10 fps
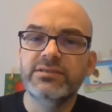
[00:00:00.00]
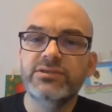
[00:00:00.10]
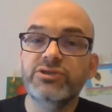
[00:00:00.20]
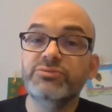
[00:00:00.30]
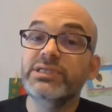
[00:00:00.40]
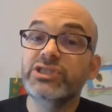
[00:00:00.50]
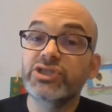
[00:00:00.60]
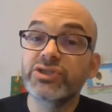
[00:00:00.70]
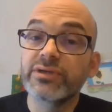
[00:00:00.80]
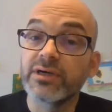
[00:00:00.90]
To be
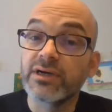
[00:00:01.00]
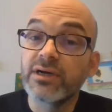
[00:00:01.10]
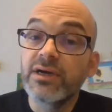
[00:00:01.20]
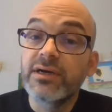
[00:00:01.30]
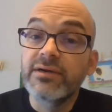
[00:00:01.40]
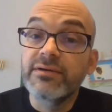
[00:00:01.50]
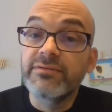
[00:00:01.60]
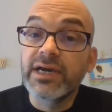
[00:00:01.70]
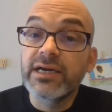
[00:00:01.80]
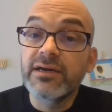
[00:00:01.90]
sure,
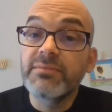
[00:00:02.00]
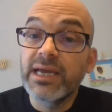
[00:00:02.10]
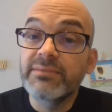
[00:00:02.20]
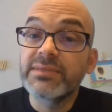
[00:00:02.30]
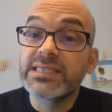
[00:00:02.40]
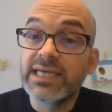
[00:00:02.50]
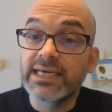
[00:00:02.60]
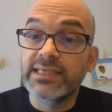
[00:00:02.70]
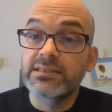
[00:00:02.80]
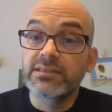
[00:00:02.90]
Wegener made
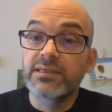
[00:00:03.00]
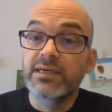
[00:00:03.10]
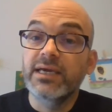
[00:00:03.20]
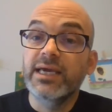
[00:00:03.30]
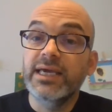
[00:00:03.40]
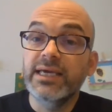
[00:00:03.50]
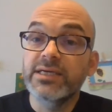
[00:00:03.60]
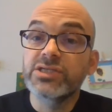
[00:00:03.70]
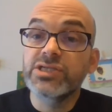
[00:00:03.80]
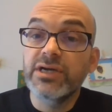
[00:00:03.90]
mistakes. He
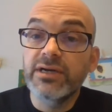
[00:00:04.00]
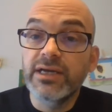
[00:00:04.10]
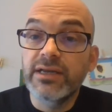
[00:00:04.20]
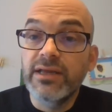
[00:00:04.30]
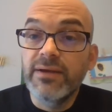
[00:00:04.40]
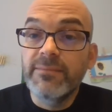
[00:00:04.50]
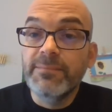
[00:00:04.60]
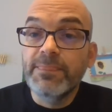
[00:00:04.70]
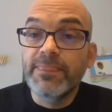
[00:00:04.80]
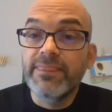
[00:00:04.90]
asserted
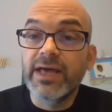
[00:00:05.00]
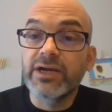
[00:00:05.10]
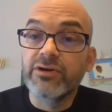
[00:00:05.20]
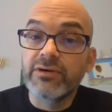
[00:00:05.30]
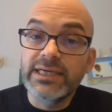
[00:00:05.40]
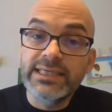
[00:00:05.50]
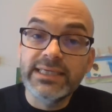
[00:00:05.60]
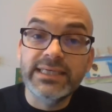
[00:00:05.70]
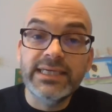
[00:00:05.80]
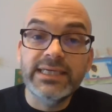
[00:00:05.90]
that
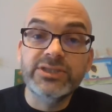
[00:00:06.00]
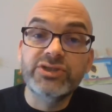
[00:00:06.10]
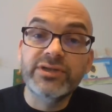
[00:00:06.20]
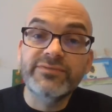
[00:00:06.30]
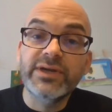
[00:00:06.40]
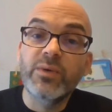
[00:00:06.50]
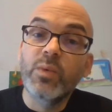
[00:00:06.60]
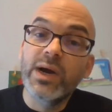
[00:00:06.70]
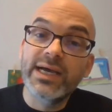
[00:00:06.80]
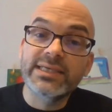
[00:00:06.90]
Greenland is drifting
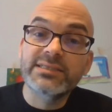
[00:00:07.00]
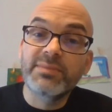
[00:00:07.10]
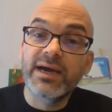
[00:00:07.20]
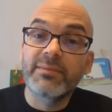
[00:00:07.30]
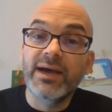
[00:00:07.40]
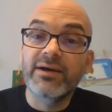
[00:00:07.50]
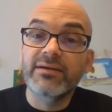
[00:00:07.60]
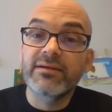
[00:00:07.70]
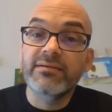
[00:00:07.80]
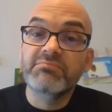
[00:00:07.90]
west by about
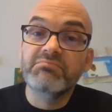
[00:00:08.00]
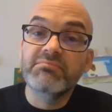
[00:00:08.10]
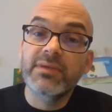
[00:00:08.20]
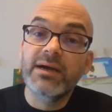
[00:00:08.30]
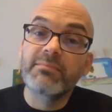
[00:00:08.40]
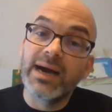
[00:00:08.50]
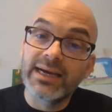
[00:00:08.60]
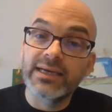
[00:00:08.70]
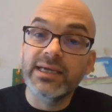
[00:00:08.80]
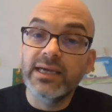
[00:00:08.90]
a
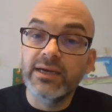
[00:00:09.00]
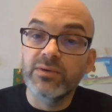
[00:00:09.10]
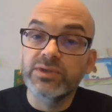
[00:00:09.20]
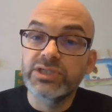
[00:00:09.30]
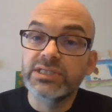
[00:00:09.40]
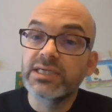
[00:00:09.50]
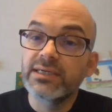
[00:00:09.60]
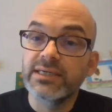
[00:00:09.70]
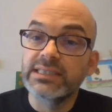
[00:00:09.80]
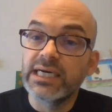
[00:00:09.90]
mile a year, which is
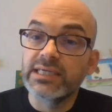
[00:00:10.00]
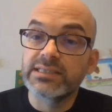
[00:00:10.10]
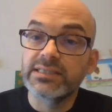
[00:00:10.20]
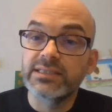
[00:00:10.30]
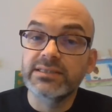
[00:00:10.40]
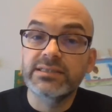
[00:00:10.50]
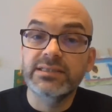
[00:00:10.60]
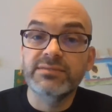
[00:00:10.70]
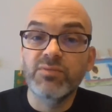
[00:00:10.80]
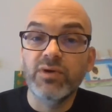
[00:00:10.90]
clearly nonsense.
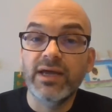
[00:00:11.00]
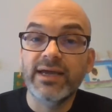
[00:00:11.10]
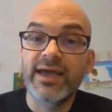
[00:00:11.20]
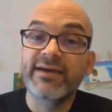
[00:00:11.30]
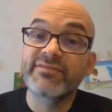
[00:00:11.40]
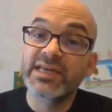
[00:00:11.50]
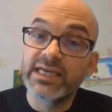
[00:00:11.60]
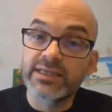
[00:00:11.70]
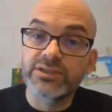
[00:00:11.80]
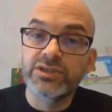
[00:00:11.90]
It's more like half an
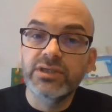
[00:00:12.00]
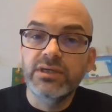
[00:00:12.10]
inch.